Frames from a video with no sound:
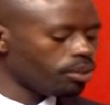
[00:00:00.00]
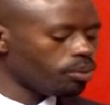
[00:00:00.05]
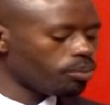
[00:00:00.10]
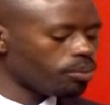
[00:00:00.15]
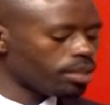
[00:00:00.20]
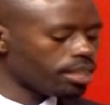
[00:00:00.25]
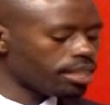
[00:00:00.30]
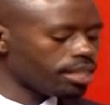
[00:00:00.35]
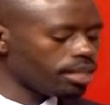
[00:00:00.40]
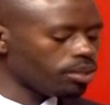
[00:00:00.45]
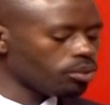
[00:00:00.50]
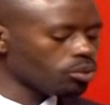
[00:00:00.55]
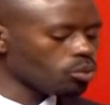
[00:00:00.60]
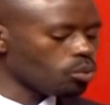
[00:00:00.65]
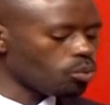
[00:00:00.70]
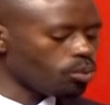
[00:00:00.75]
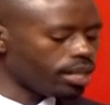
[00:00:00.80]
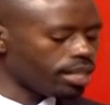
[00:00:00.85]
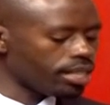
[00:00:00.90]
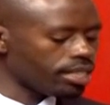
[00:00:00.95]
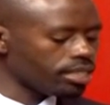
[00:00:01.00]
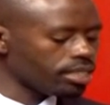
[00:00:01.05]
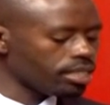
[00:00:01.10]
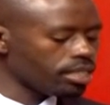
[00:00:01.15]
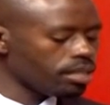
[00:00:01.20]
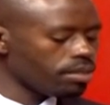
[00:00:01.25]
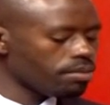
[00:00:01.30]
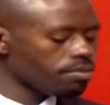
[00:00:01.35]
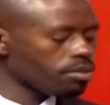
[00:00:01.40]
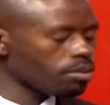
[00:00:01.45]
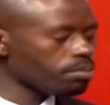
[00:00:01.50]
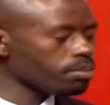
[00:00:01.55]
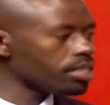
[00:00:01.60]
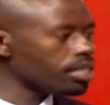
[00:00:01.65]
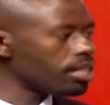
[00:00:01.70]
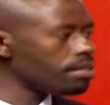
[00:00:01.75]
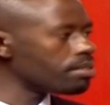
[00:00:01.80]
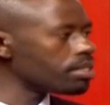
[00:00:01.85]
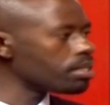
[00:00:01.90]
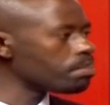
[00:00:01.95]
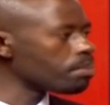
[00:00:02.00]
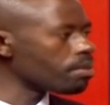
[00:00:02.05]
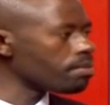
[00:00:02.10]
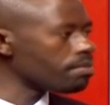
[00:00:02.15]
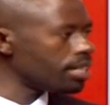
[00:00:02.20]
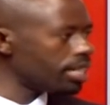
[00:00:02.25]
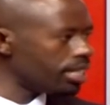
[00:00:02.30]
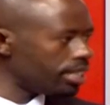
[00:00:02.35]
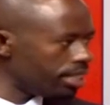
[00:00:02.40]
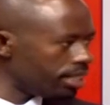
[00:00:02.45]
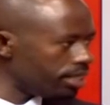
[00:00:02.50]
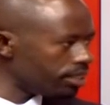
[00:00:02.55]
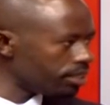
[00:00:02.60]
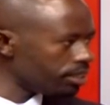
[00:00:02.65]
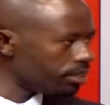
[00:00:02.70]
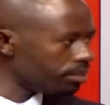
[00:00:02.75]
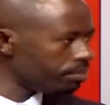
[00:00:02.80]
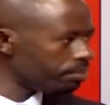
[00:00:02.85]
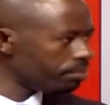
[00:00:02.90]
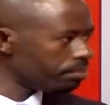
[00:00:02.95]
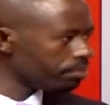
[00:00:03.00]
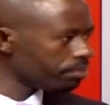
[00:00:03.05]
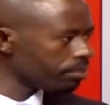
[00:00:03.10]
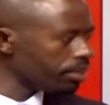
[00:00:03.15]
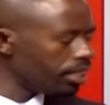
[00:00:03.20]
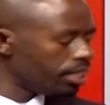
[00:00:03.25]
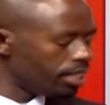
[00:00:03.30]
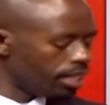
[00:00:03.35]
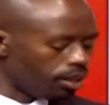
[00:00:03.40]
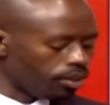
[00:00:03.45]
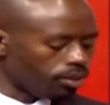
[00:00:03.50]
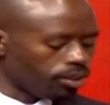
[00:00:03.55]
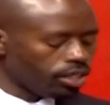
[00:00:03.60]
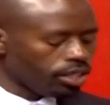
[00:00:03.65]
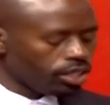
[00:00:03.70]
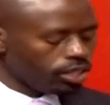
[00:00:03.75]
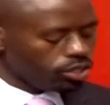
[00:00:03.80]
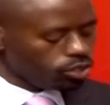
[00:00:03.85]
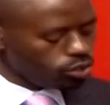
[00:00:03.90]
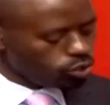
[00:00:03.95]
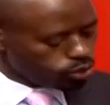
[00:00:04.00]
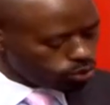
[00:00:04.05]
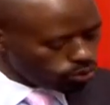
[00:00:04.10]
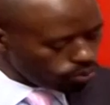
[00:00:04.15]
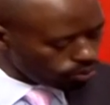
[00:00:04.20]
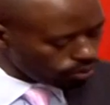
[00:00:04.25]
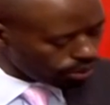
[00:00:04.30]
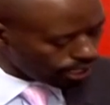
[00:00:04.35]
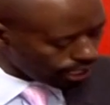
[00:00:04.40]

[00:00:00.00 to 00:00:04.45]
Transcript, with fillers: without warrants from service providers. Mm. Now, you